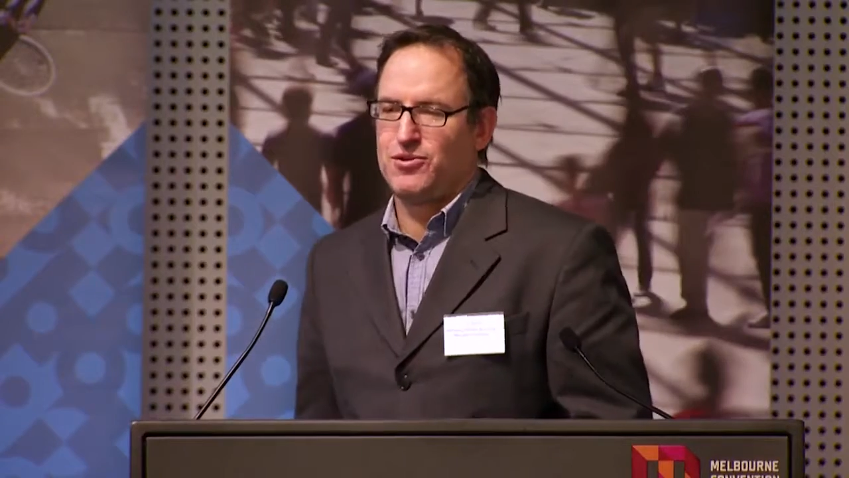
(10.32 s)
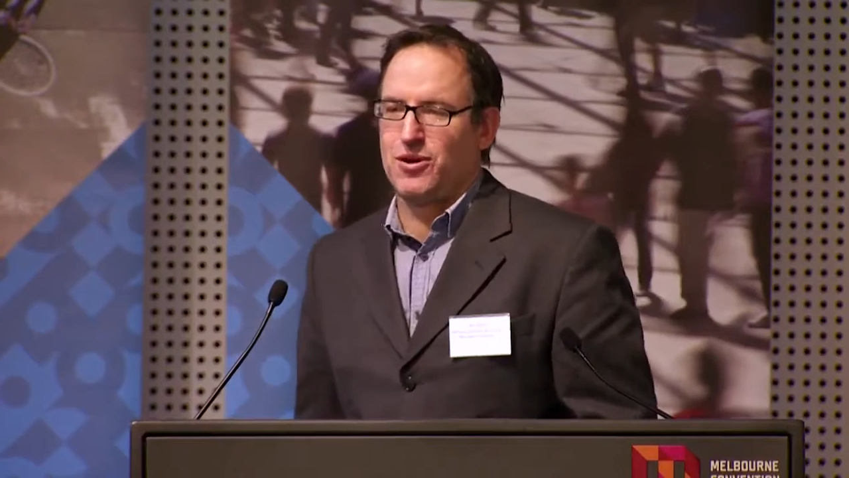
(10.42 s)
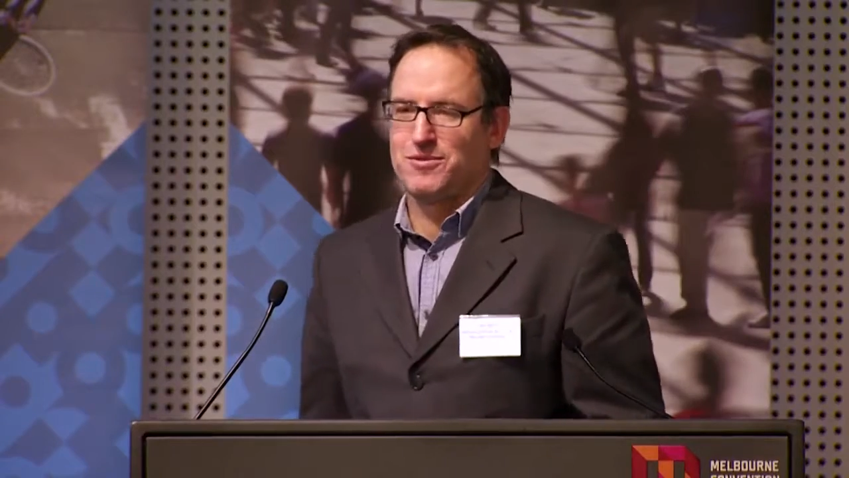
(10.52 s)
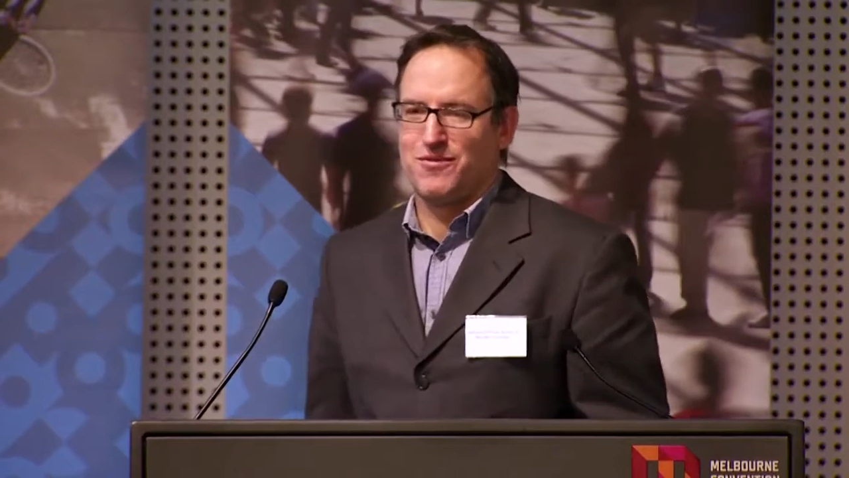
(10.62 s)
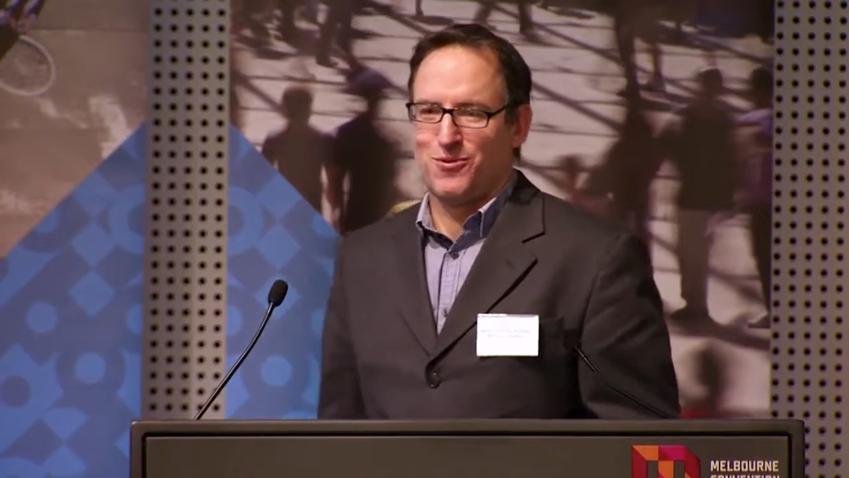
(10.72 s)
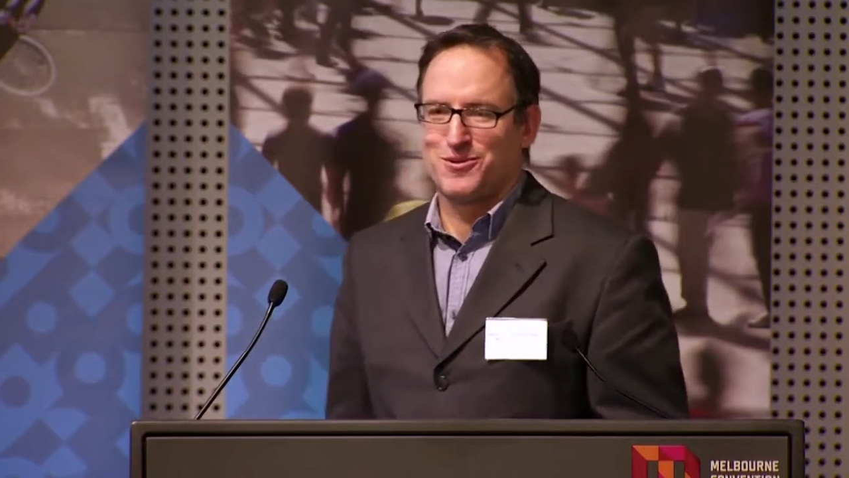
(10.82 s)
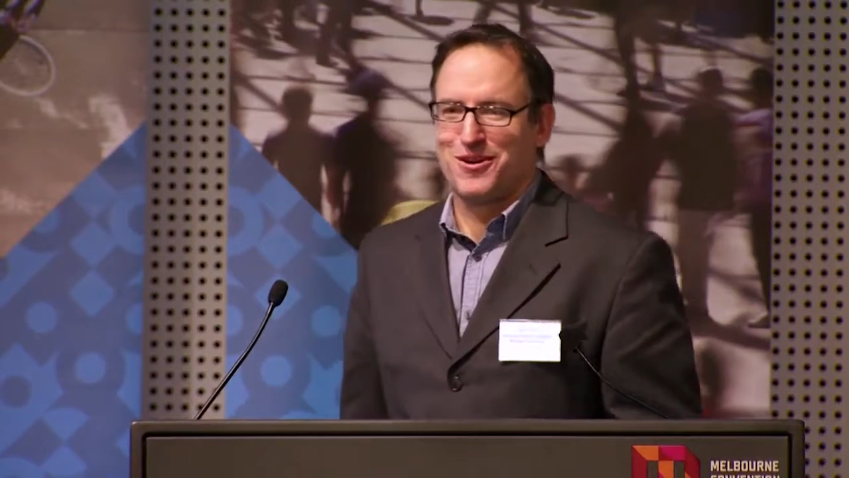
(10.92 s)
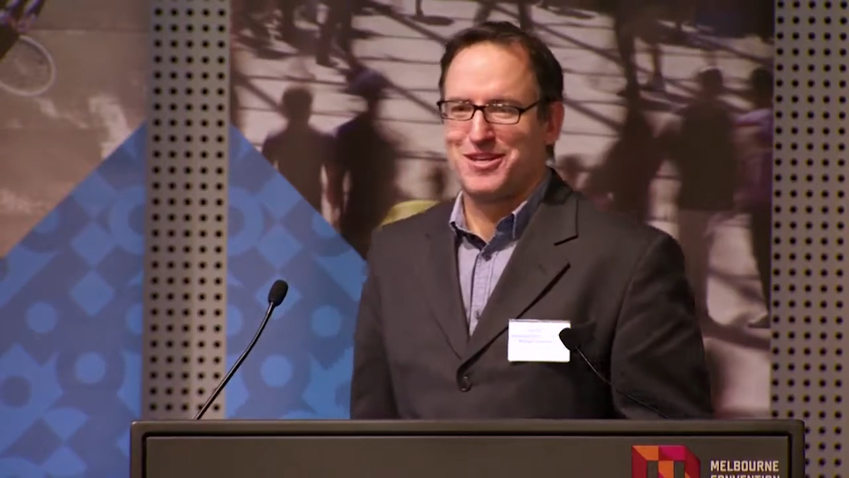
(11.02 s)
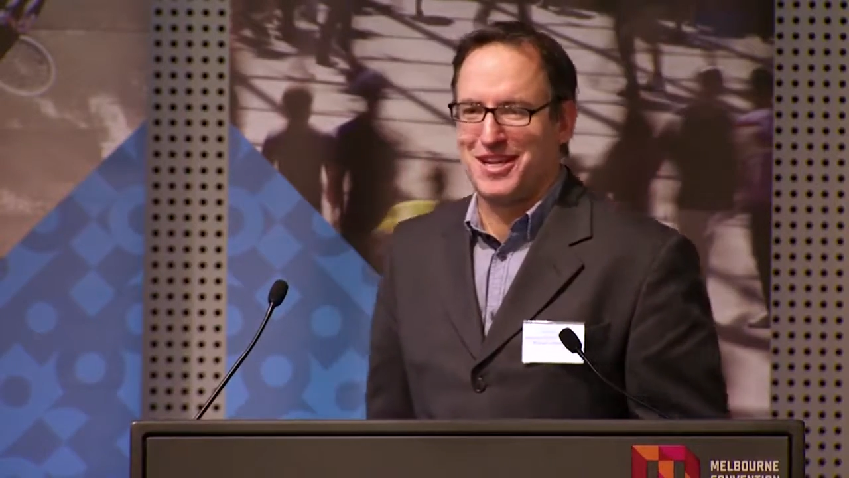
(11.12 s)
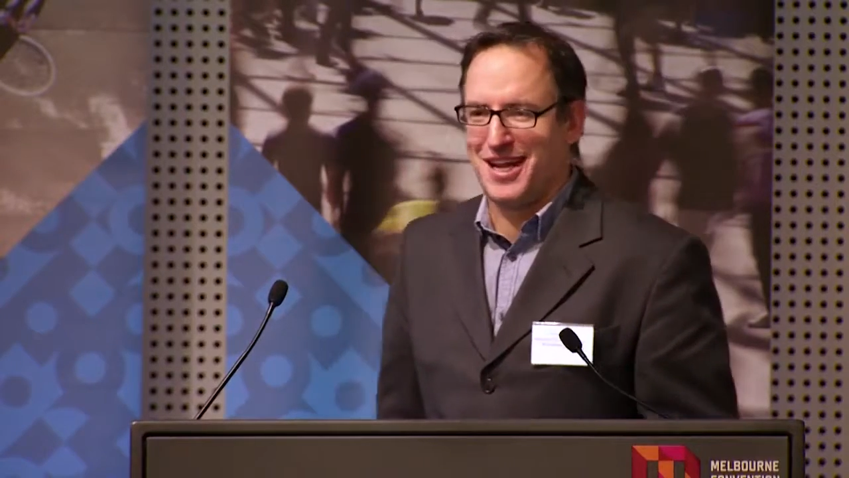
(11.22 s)
times before, so I
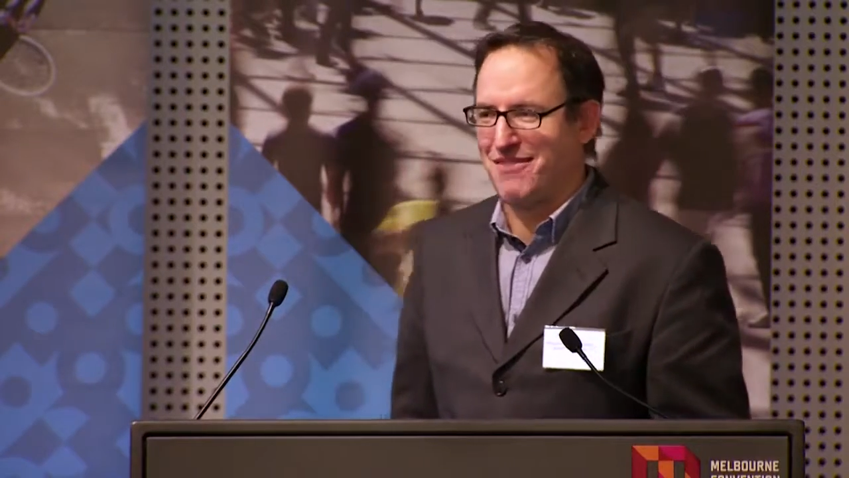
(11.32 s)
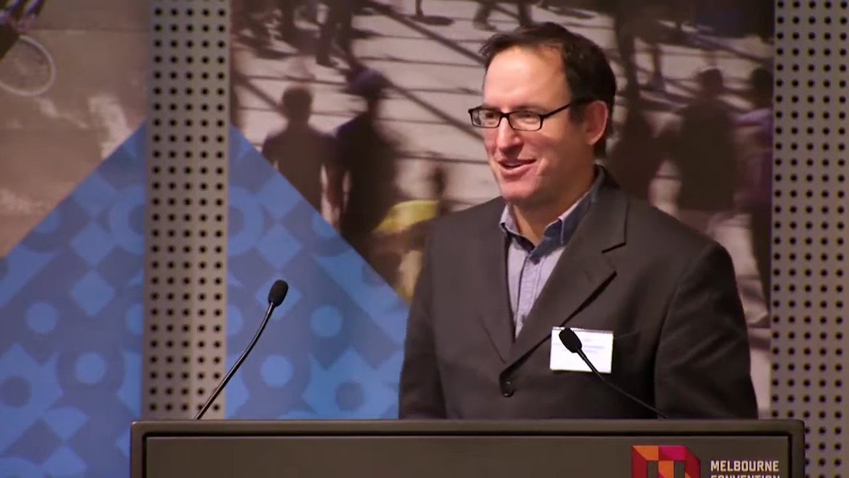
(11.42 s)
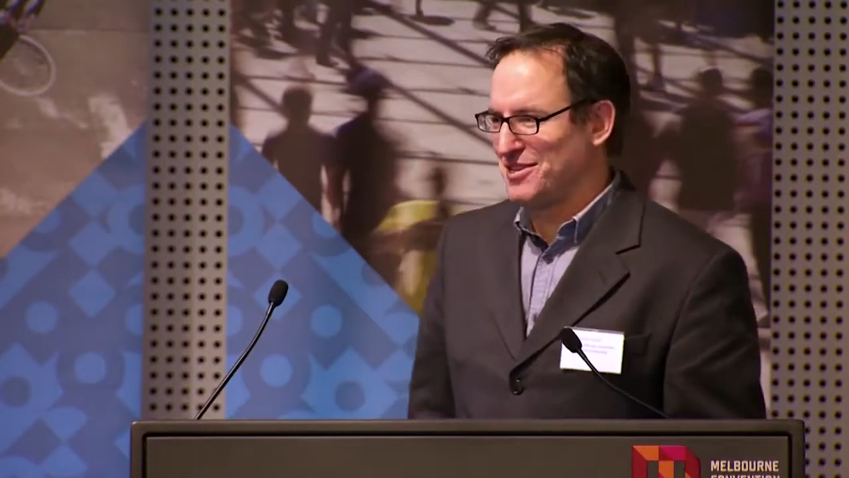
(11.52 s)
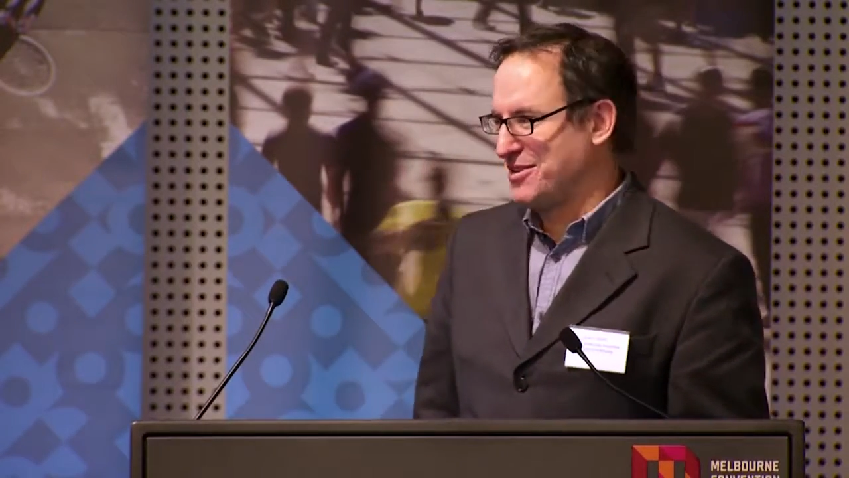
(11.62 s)
did have it as